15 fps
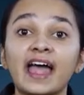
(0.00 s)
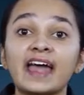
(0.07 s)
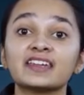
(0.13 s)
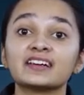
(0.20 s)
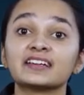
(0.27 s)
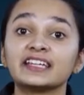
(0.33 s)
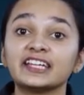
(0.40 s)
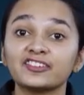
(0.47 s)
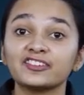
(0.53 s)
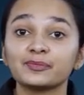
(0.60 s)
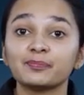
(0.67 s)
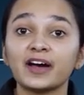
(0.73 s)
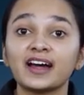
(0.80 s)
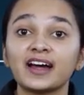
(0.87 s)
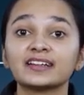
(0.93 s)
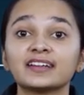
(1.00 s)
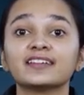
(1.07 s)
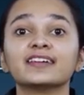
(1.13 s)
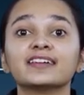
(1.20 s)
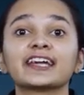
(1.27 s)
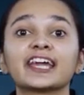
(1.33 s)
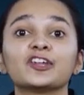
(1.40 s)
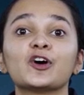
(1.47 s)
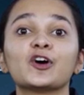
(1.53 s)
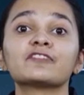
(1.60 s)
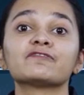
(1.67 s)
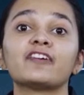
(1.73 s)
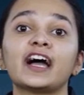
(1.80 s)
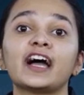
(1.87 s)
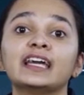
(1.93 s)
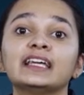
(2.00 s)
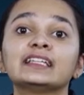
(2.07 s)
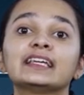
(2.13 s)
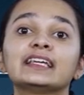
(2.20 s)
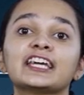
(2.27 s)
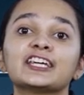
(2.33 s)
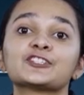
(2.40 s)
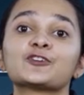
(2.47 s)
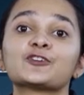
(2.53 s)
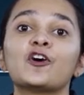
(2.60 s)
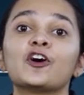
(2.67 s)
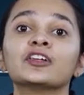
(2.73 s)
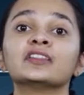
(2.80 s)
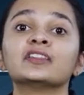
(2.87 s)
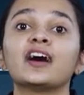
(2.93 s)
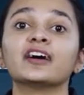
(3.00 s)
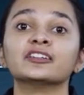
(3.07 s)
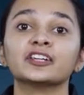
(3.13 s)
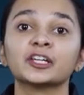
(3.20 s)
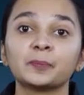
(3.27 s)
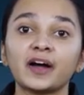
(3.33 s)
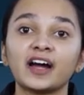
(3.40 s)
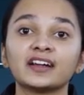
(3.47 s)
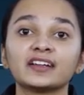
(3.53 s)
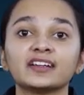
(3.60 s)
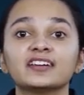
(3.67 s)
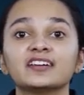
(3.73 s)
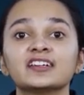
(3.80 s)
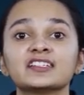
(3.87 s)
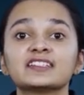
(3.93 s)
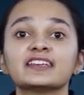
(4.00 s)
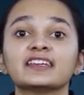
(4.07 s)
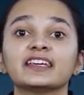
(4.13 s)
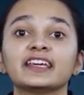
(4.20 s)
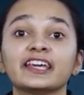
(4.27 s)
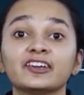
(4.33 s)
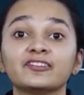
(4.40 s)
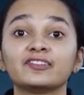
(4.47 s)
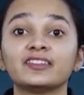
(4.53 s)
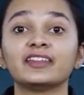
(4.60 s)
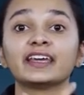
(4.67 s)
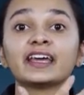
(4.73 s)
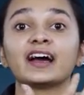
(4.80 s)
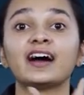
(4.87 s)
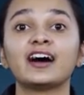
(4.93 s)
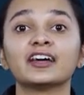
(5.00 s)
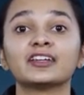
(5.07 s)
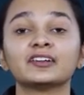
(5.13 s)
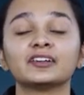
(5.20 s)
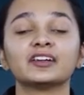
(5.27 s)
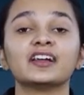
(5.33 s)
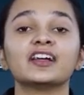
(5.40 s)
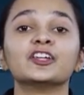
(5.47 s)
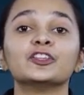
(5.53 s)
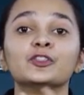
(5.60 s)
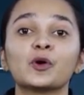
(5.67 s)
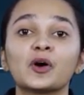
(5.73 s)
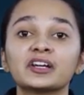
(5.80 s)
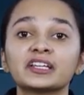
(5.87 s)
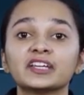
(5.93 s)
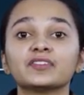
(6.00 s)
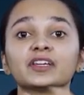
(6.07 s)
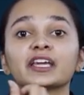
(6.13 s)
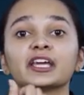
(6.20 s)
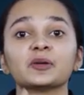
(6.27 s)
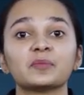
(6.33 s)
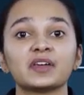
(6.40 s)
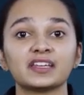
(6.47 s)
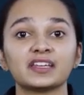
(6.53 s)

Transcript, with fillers: an aggrieved partner cannot file case on other partners if they are not giving him